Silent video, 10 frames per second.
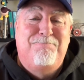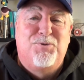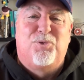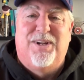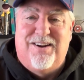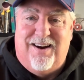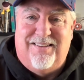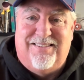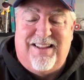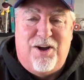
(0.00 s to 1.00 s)

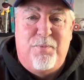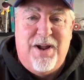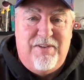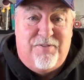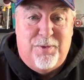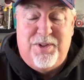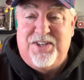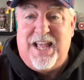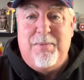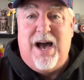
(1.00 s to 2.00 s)
Regardless, I hope you're having fun with
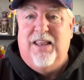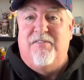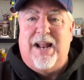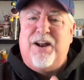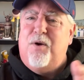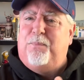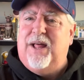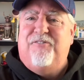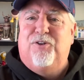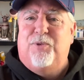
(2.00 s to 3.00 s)
this game. I love it. I don't
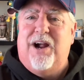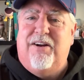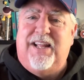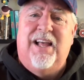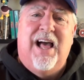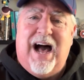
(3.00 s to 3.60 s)
play for rarity.